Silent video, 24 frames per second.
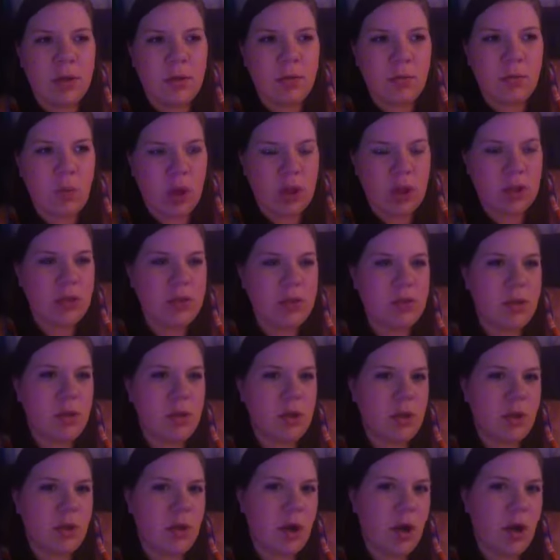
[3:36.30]
walk to
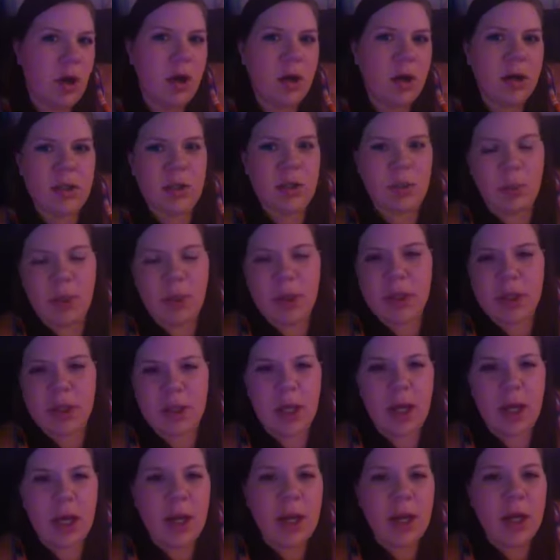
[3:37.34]
the car, to the parking
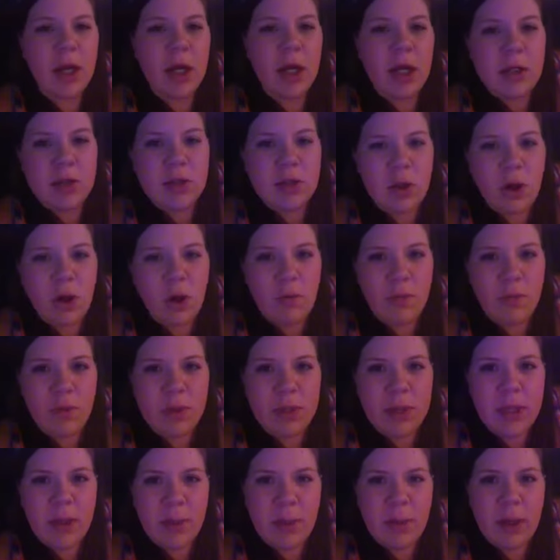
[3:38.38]
lot. So
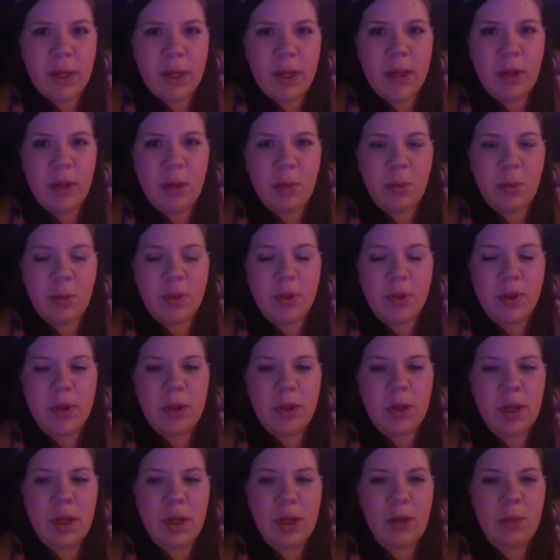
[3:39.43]
hopefully that will help
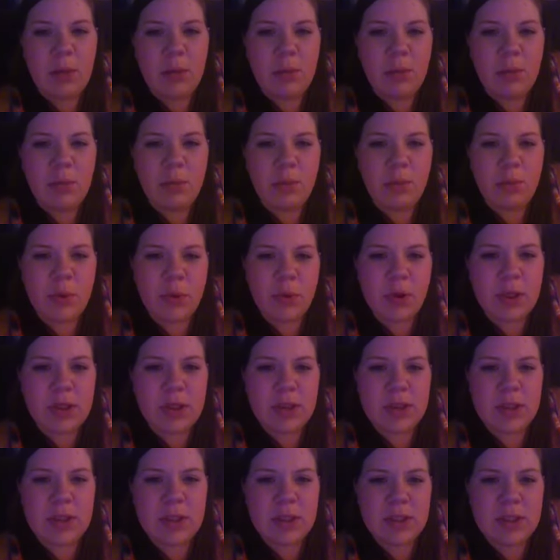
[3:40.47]
um, progress
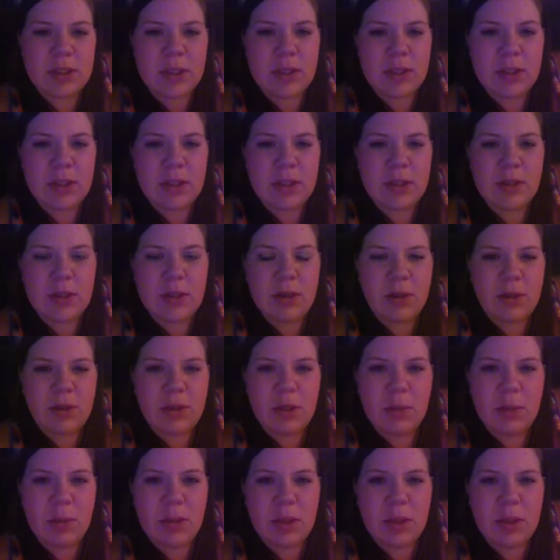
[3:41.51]
things and you know
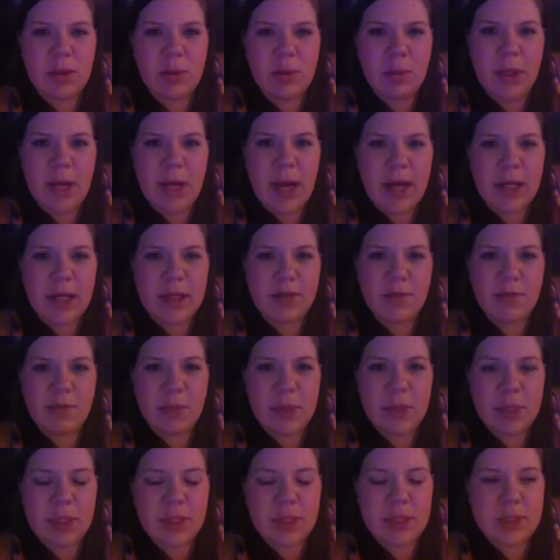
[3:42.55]
keep me a little bit active
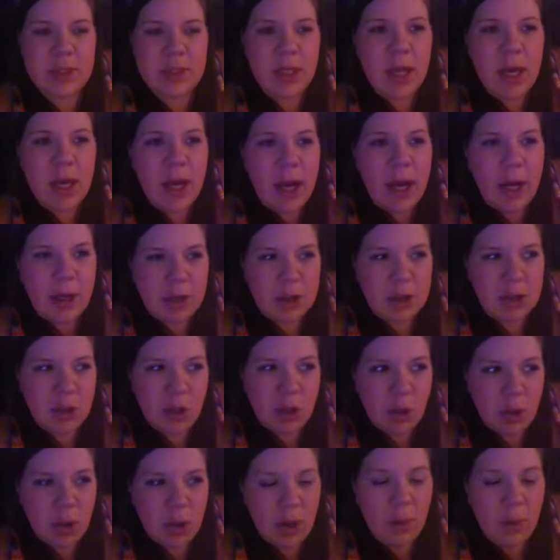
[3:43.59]
because I tried to
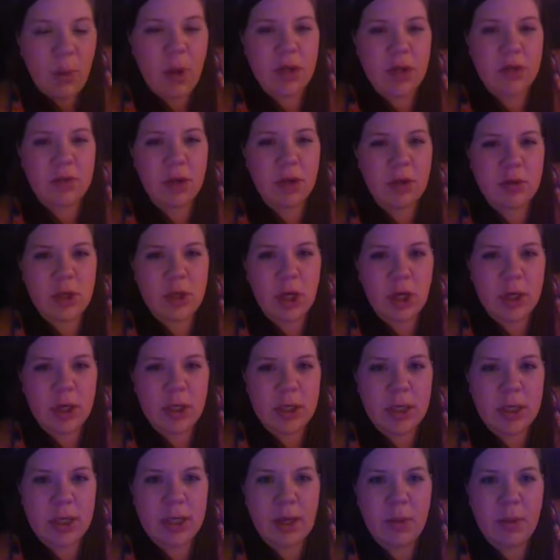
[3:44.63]
go. I walked around
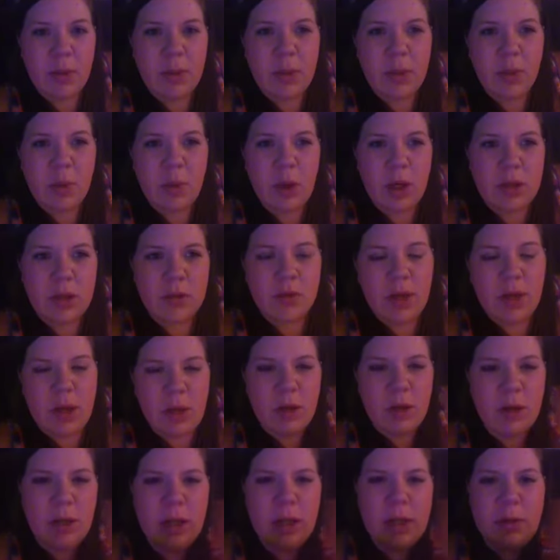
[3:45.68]
Target and I went and walked
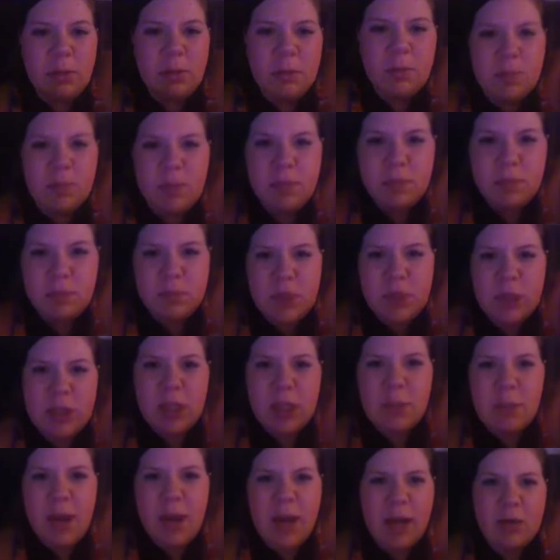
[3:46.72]
around um,
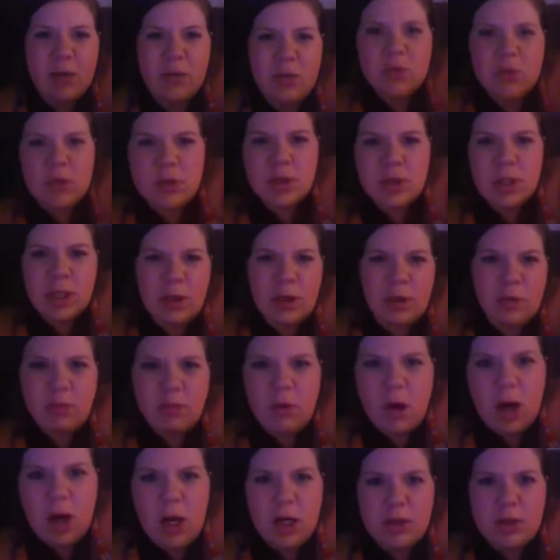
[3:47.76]
TJ Maxx, which is like a
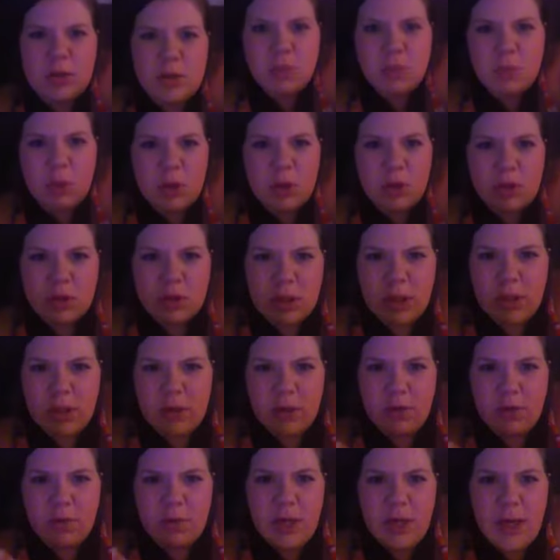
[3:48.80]
Ross or Marshalls. I don't
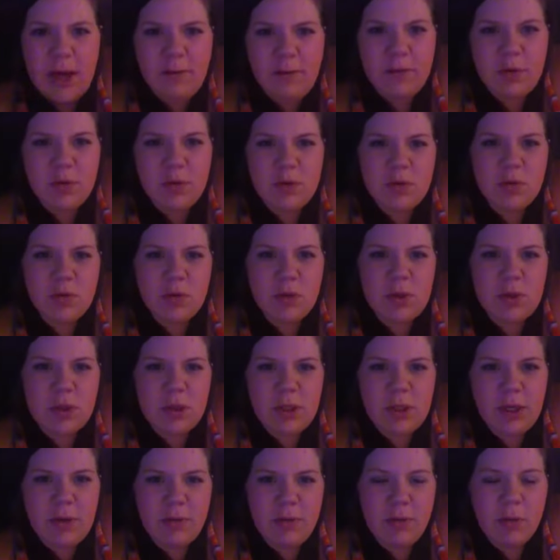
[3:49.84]
know if they have those where you
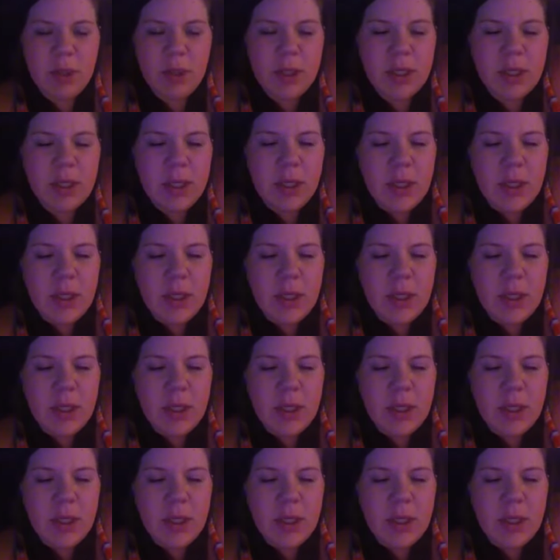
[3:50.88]
everywhere.